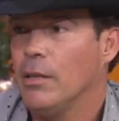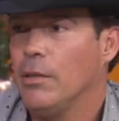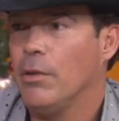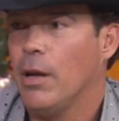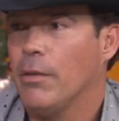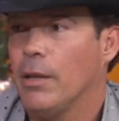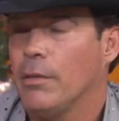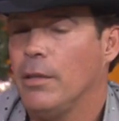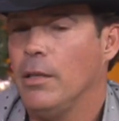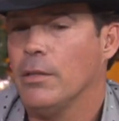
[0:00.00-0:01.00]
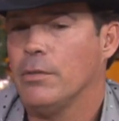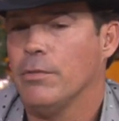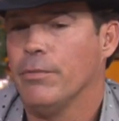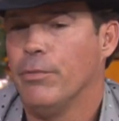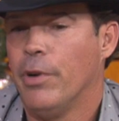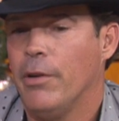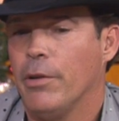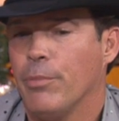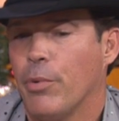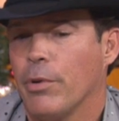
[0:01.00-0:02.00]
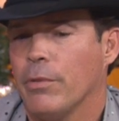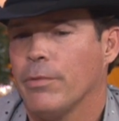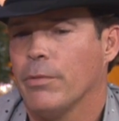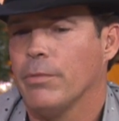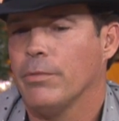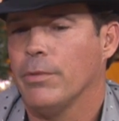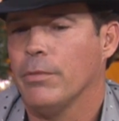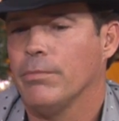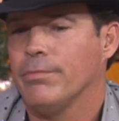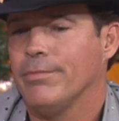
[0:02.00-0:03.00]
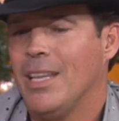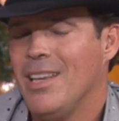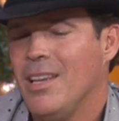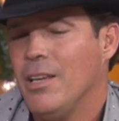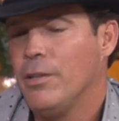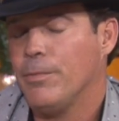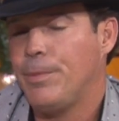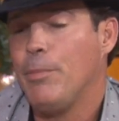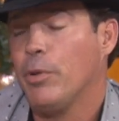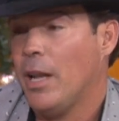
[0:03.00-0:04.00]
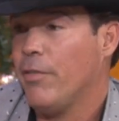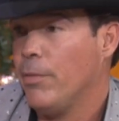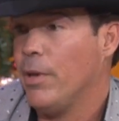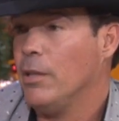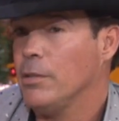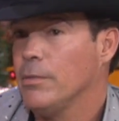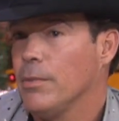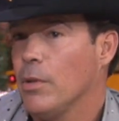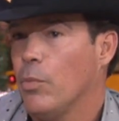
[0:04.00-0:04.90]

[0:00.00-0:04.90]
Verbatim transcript: You know, I, I, think it's very important for, for people that have MS.